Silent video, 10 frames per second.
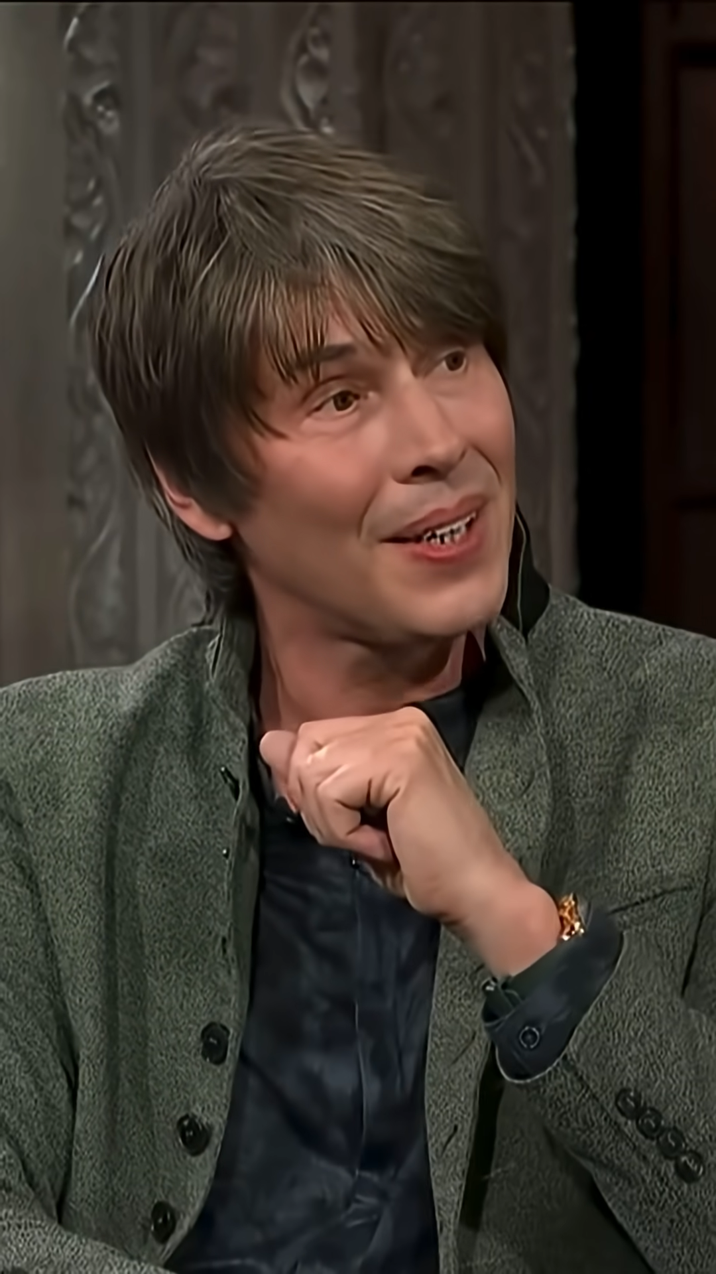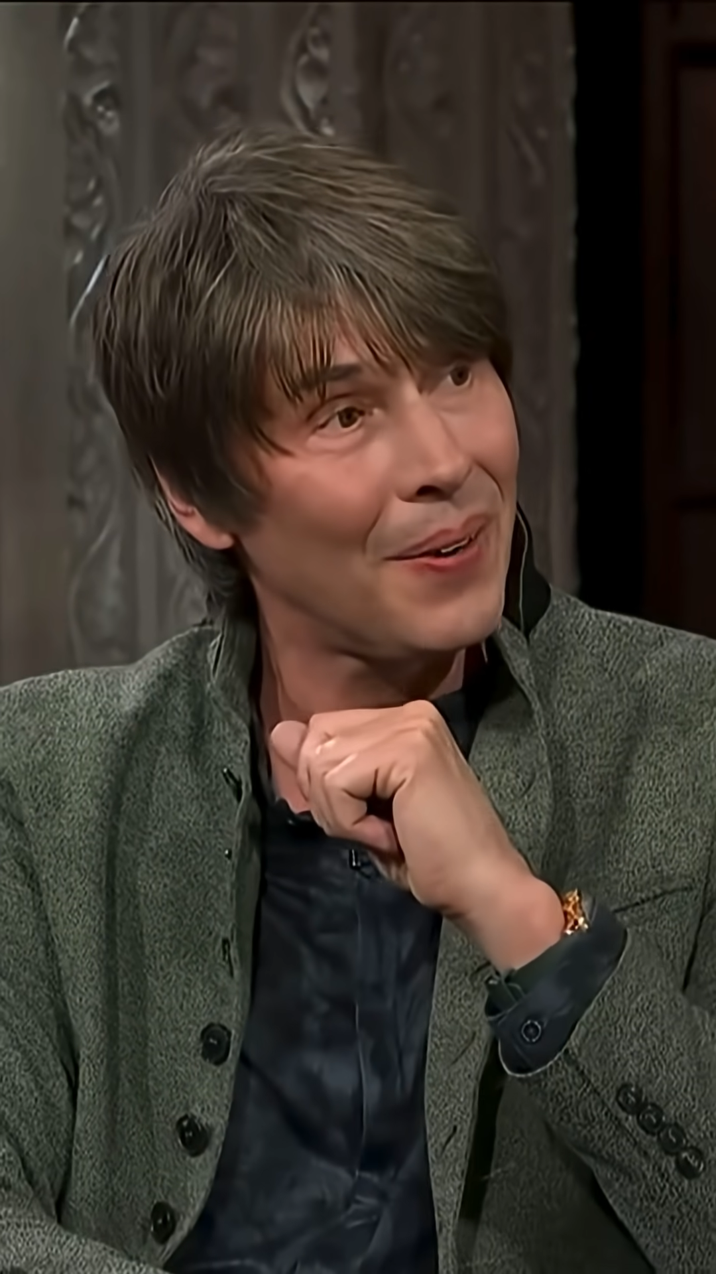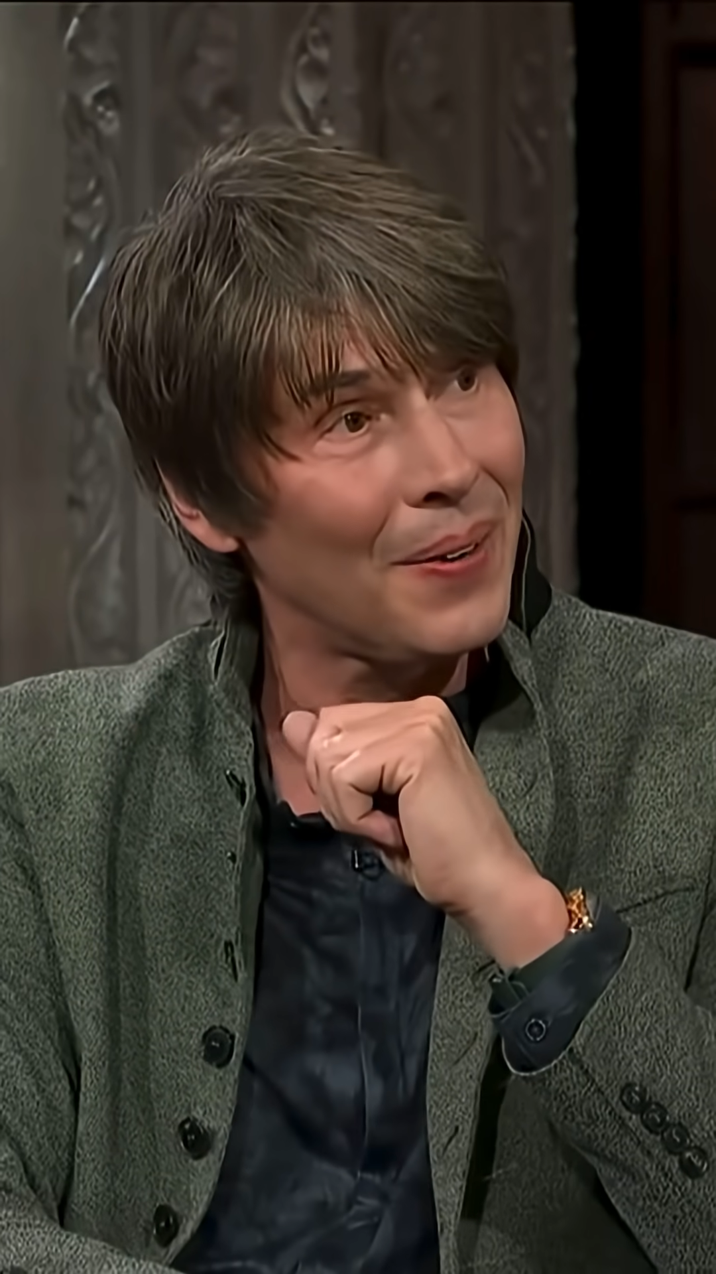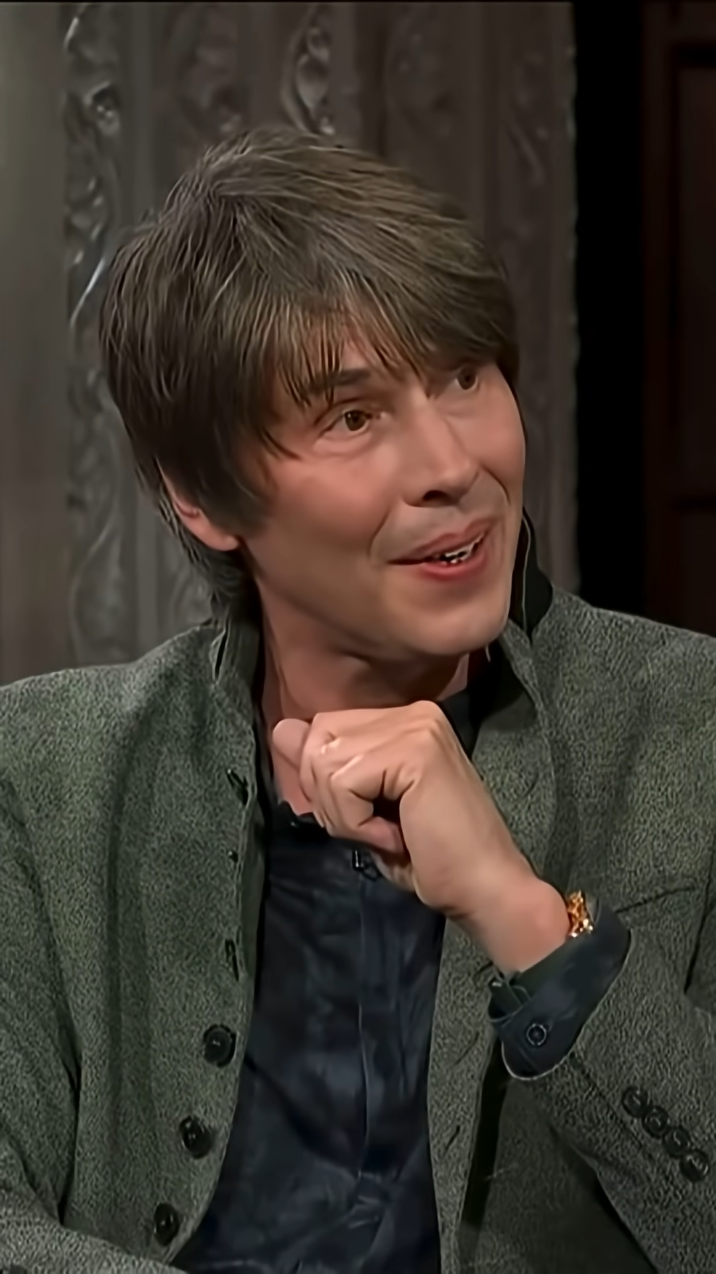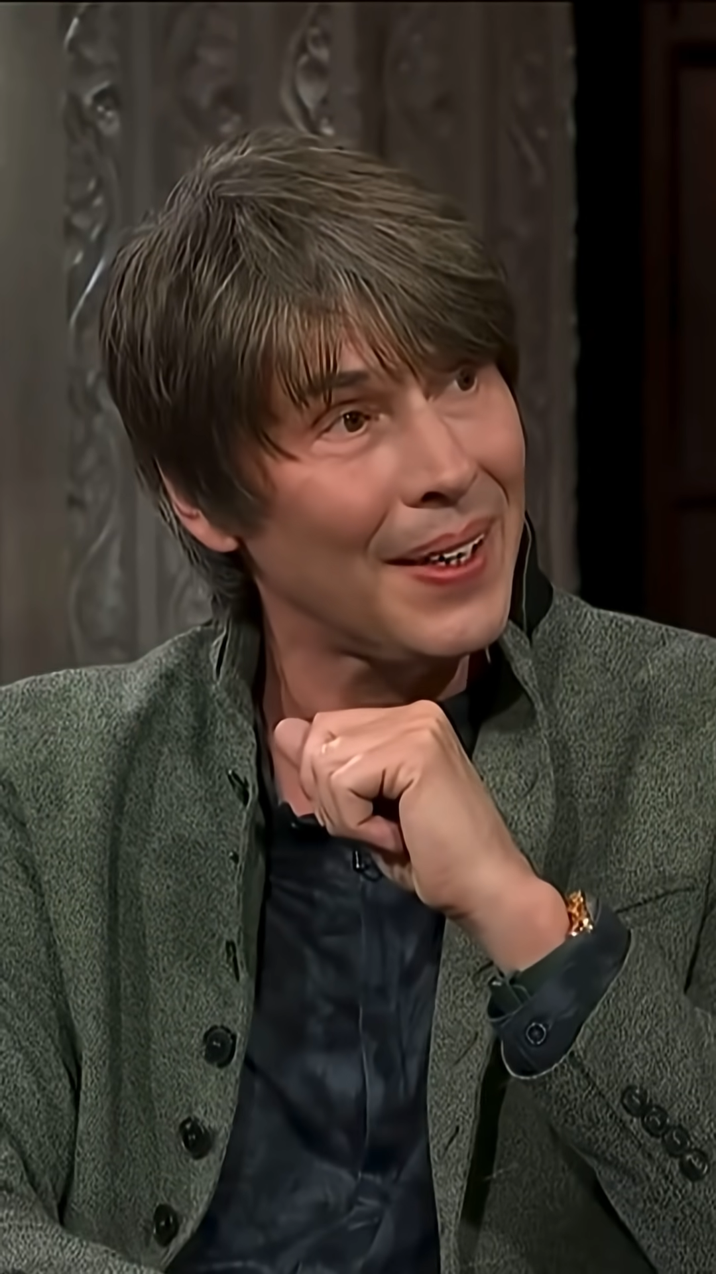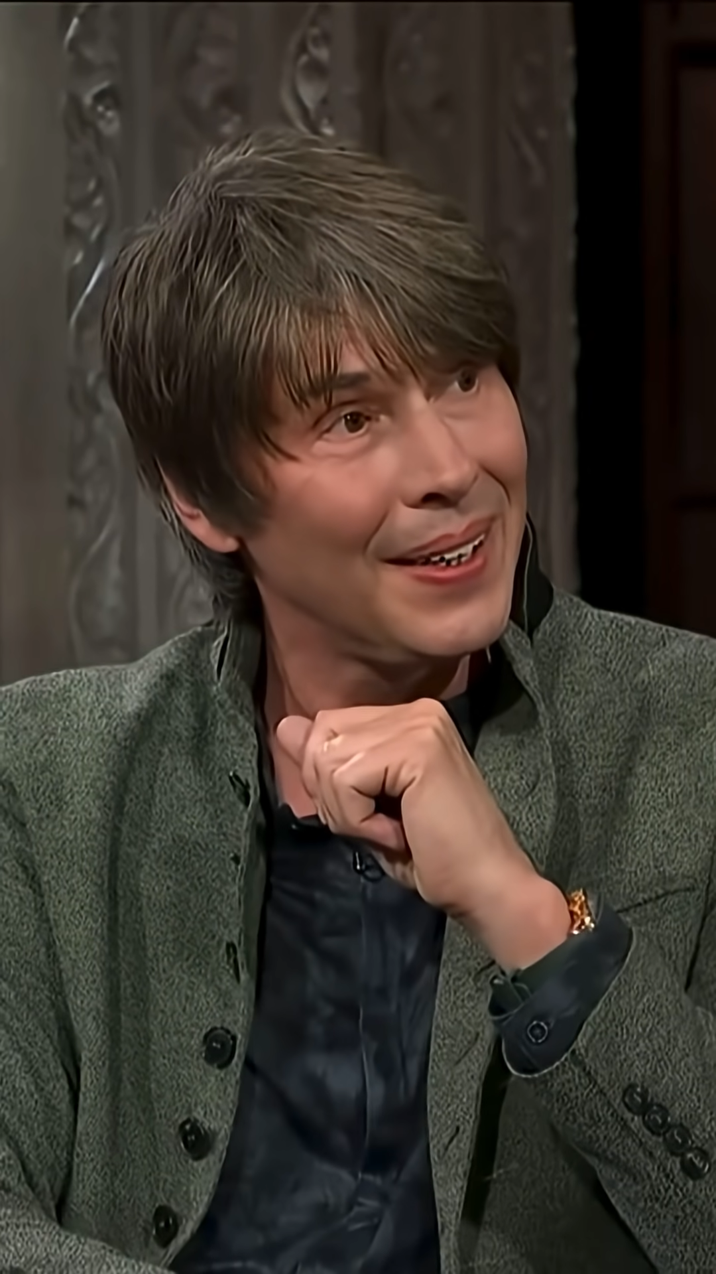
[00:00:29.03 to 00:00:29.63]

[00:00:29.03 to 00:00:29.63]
currently.